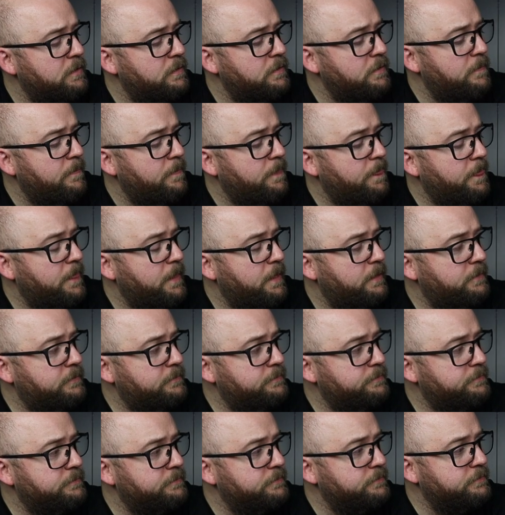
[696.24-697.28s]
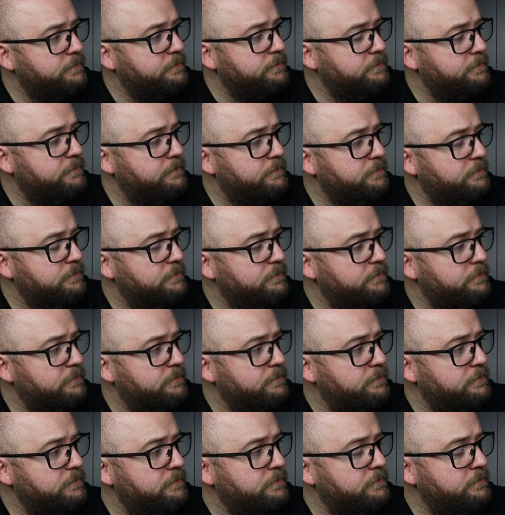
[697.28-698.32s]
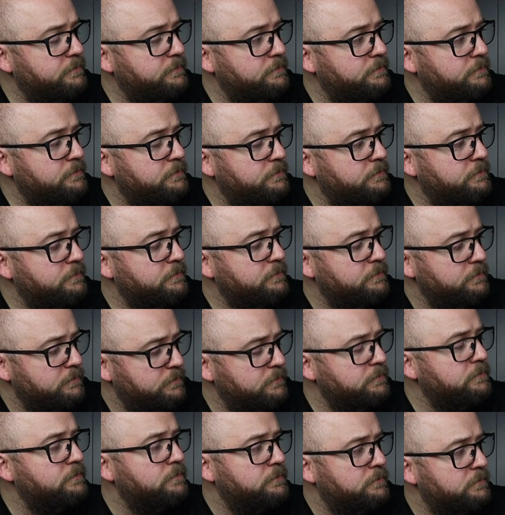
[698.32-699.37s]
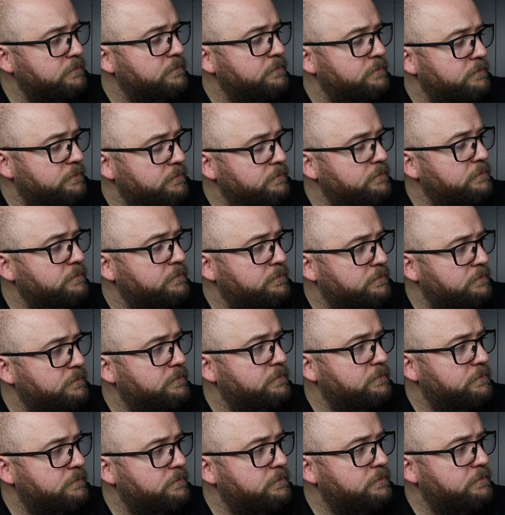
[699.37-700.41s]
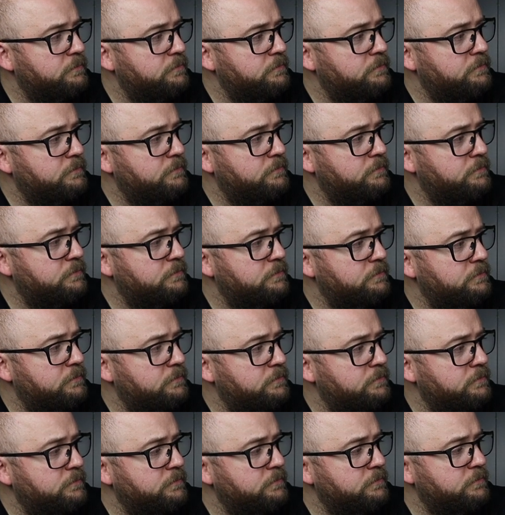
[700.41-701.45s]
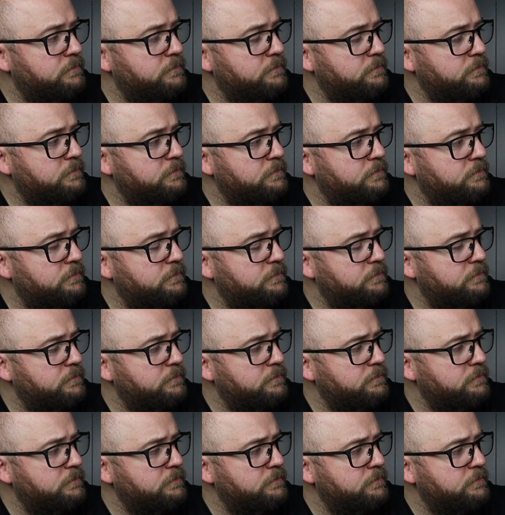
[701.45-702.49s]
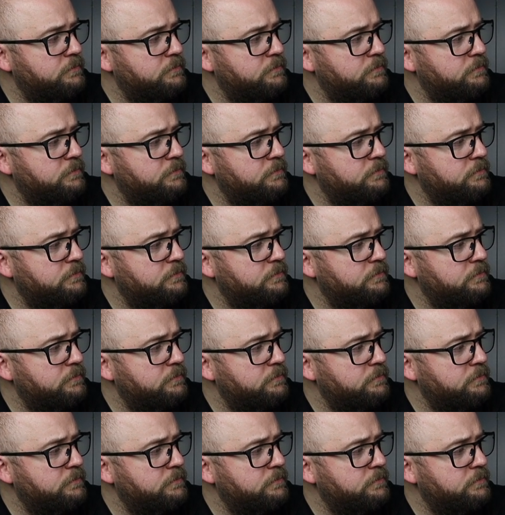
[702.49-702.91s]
This person isn't speaking.